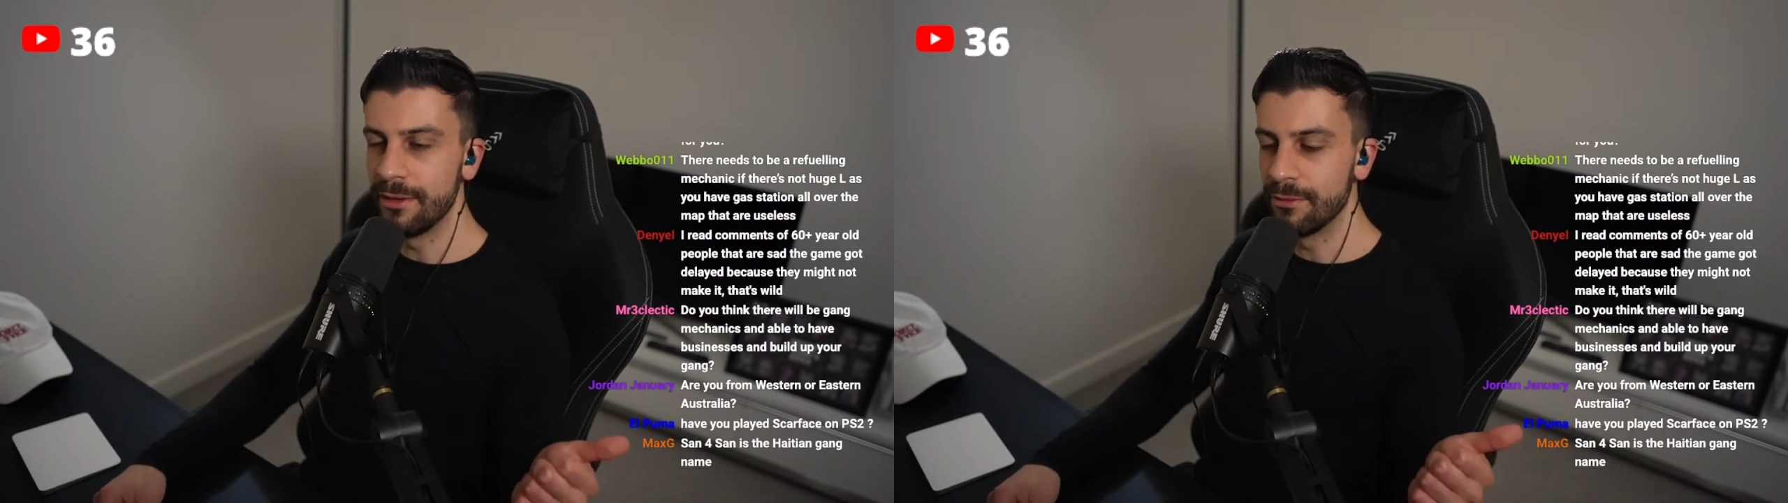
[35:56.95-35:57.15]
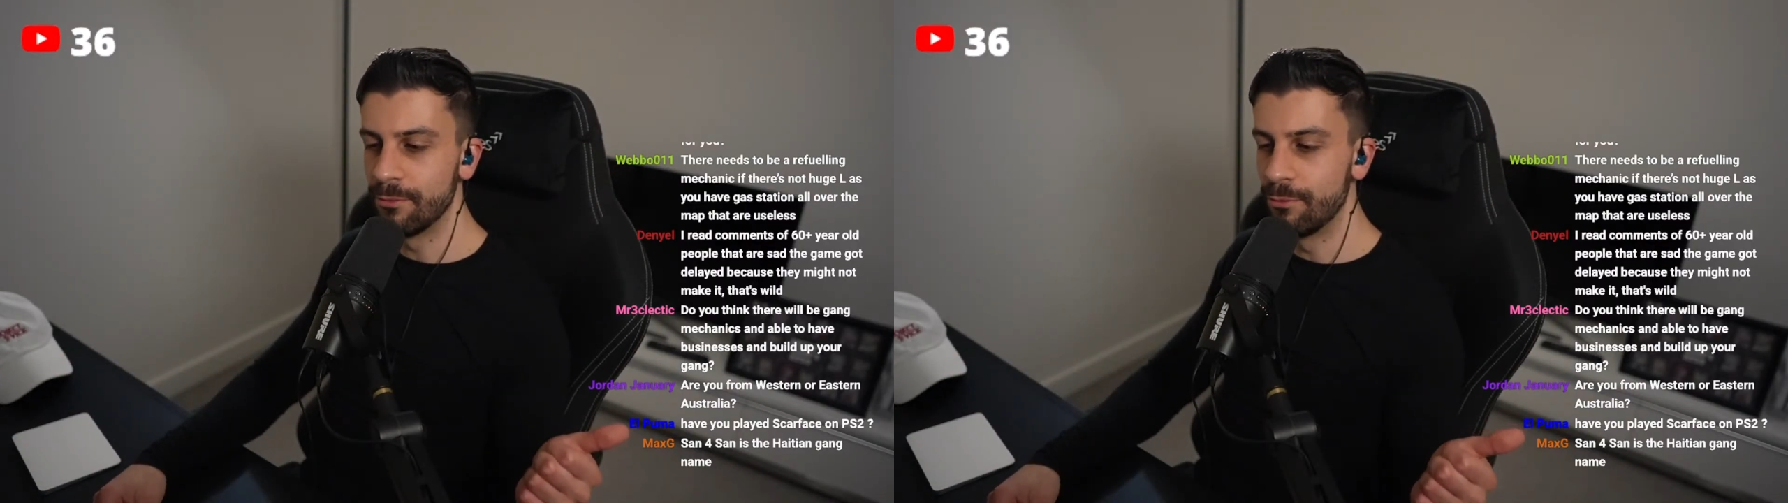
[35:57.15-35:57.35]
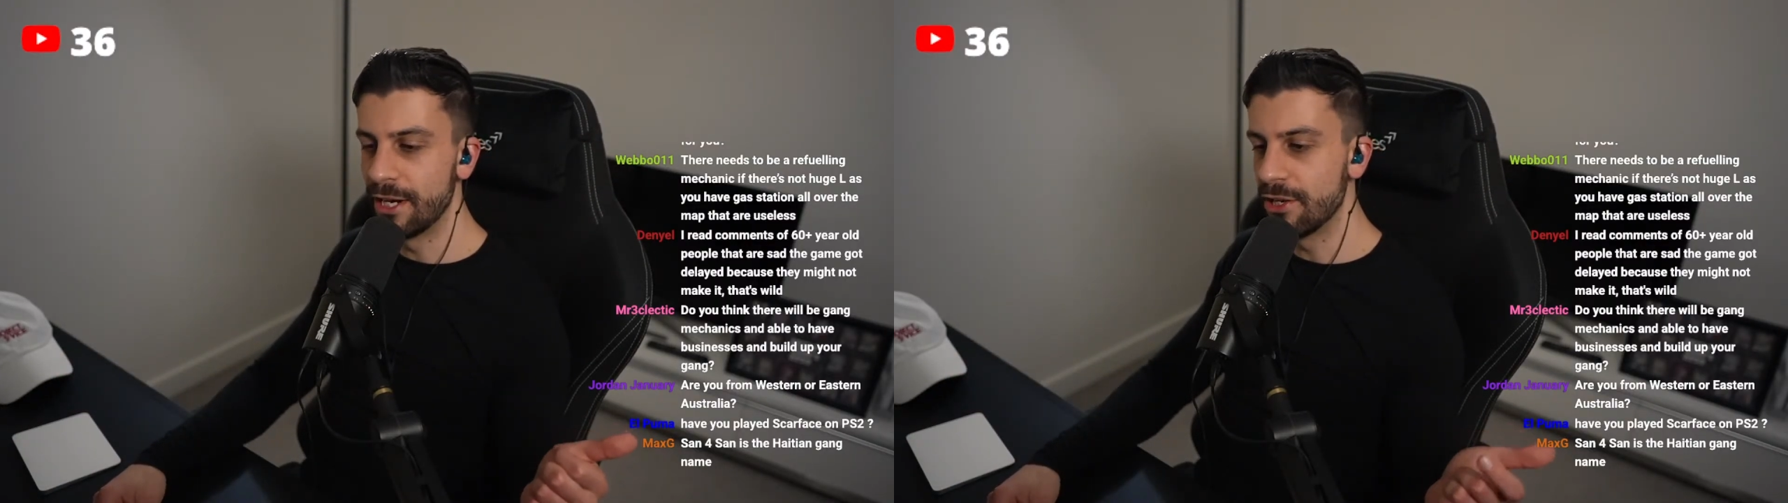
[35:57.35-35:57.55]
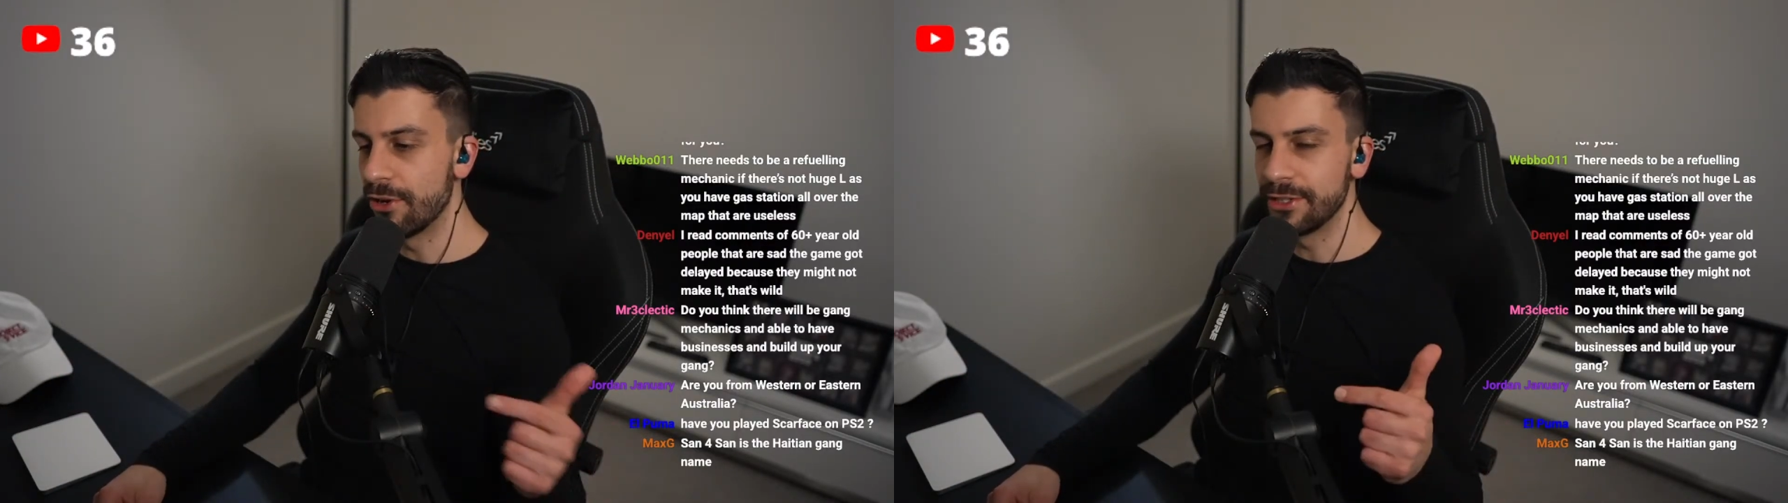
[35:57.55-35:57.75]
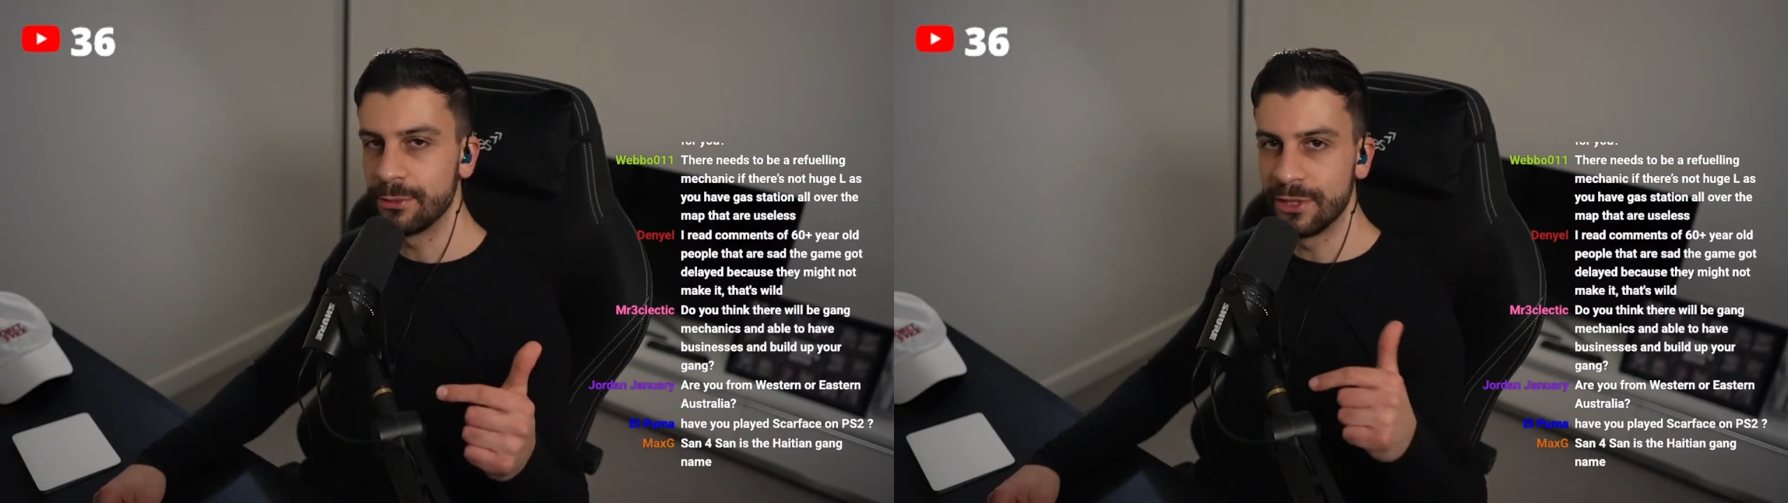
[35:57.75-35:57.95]

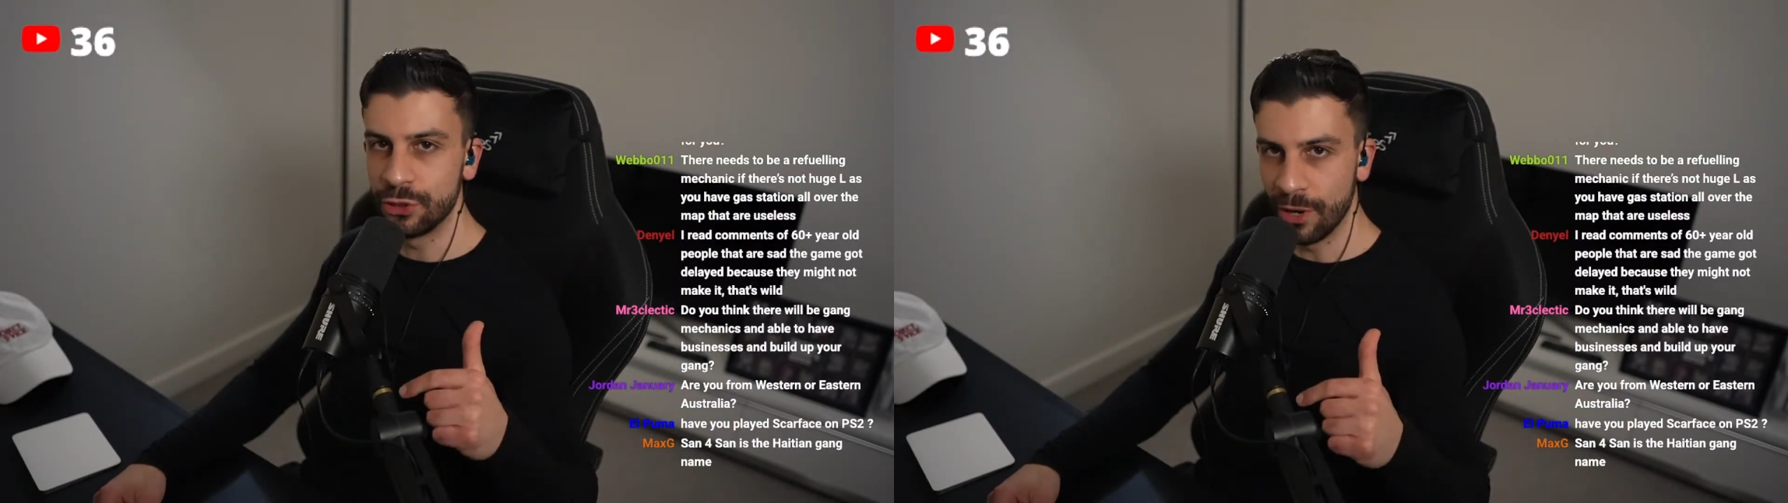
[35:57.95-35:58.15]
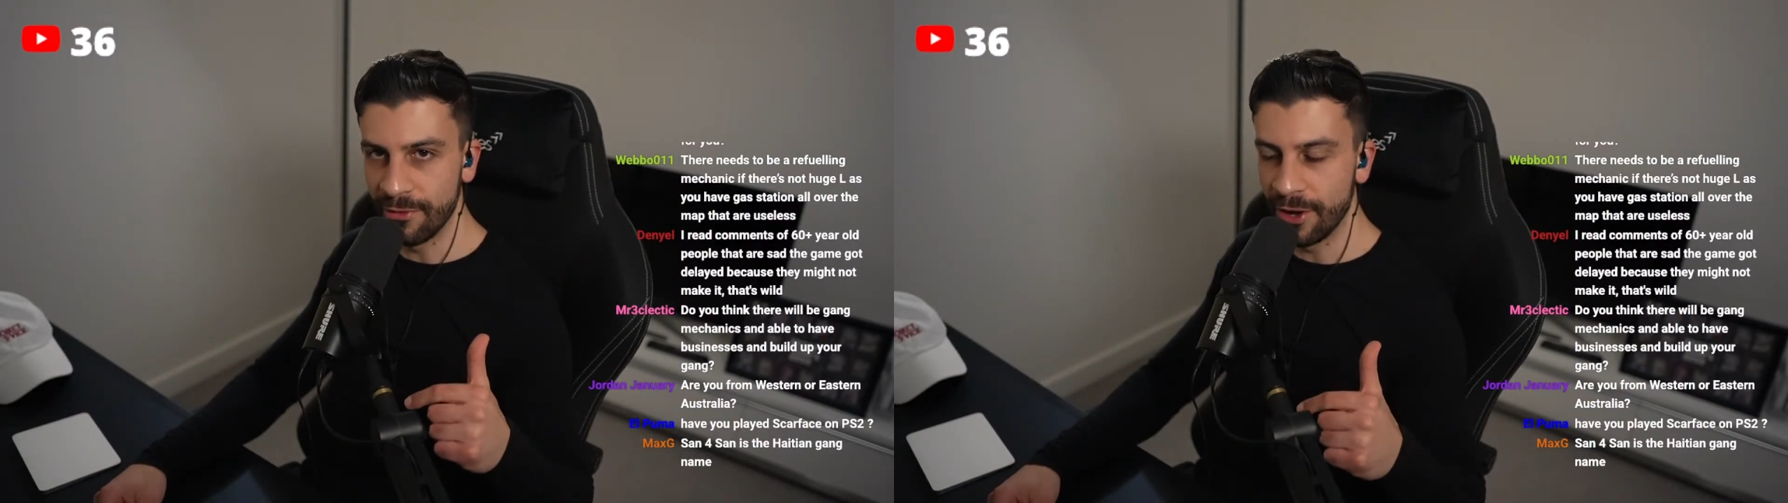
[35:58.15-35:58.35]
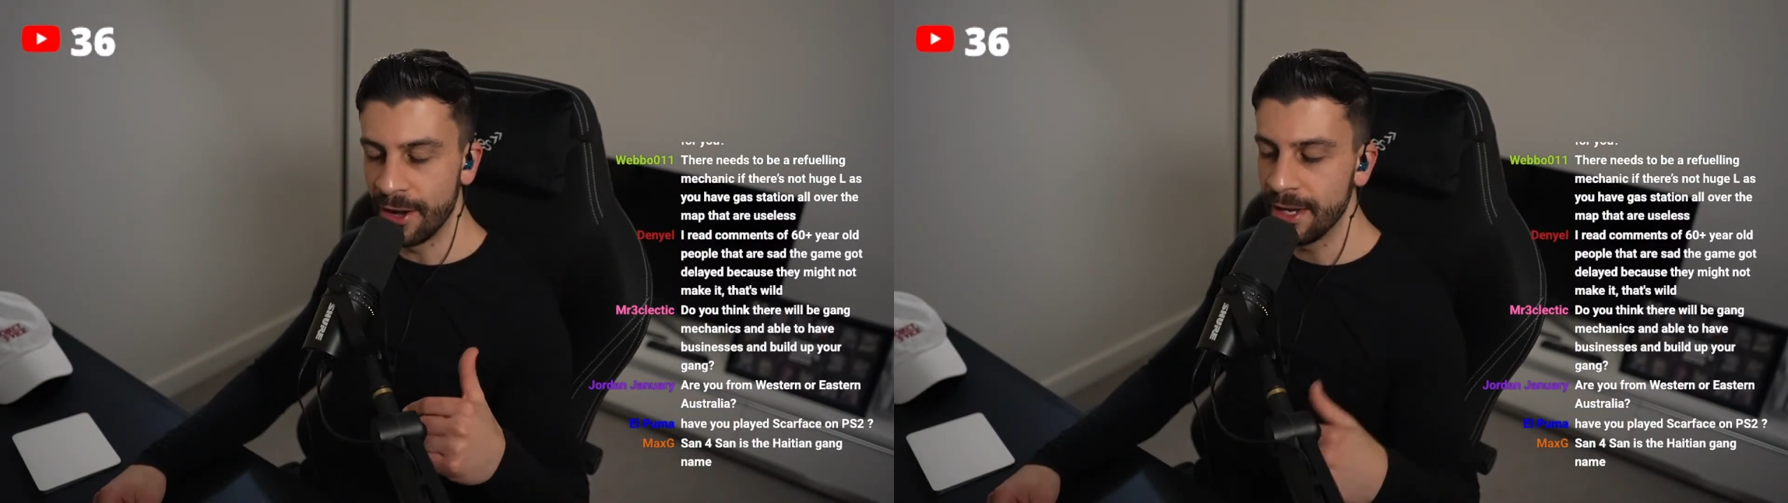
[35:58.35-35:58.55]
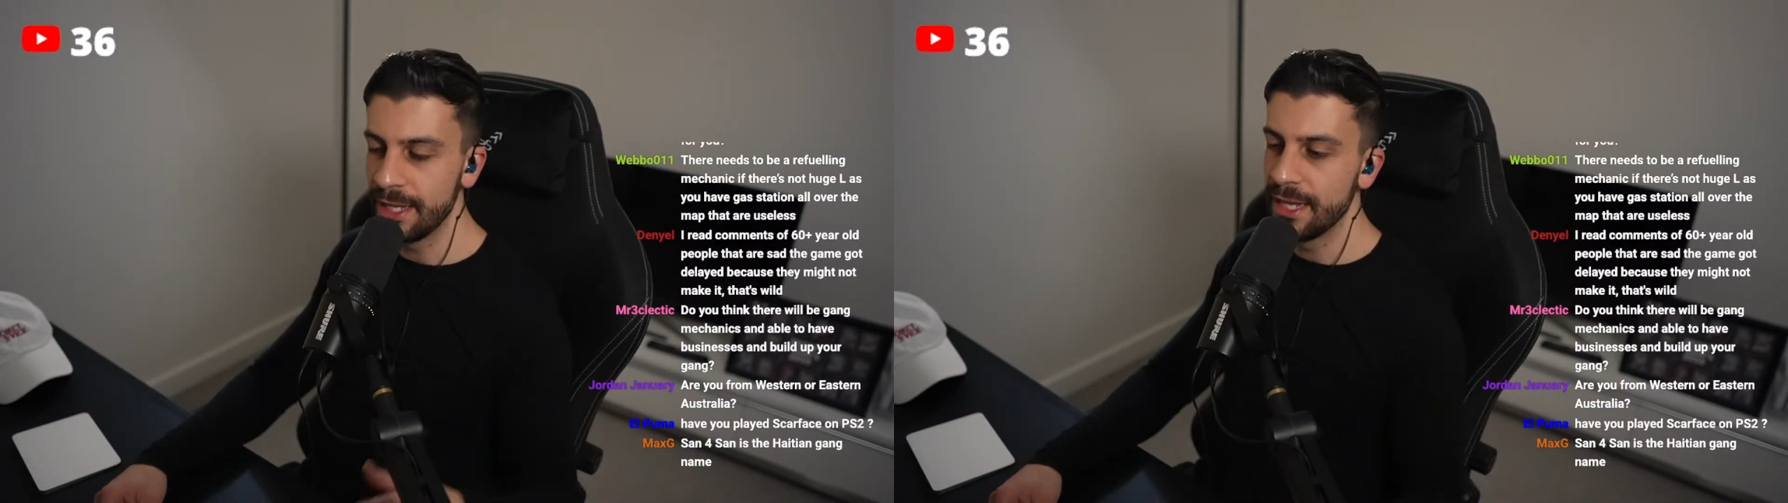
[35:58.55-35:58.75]
reunites with Trevor,